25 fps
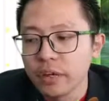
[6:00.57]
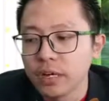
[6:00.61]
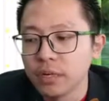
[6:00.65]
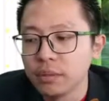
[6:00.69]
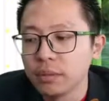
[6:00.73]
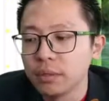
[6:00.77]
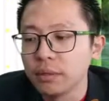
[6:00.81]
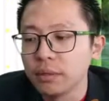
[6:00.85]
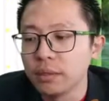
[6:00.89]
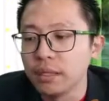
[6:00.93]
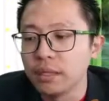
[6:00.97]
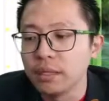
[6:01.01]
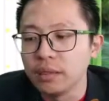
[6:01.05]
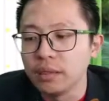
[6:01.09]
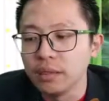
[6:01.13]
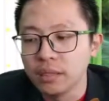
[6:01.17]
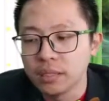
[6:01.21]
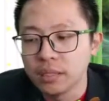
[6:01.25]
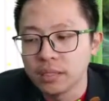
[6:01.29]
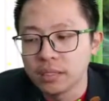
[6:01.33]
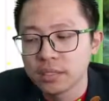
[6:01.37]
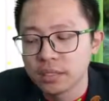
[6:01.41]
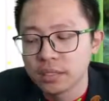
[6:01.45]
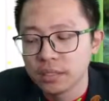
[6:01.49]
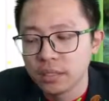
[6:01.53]
in
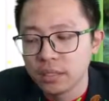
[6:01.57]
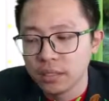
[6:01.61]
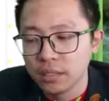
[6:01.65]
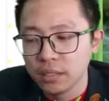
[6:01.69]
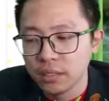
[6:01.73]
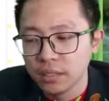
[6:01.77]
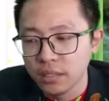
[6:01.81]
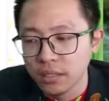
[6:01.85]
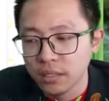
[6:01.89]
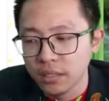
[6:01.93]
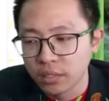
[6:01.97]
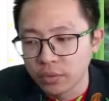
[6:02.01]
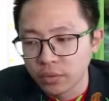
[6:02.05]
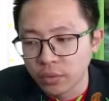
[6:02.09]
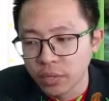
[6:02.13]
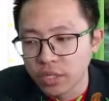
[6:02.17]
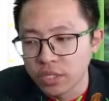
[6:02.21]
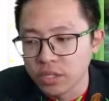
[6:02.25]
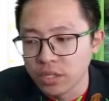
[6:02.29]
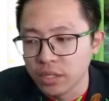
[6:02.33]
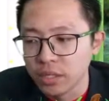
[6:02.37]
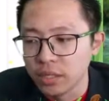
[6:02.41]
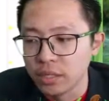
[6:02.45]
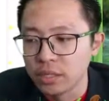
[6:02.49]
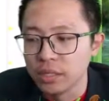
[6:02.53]
this
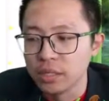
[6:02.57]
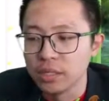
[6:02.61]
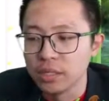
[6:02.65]
equation is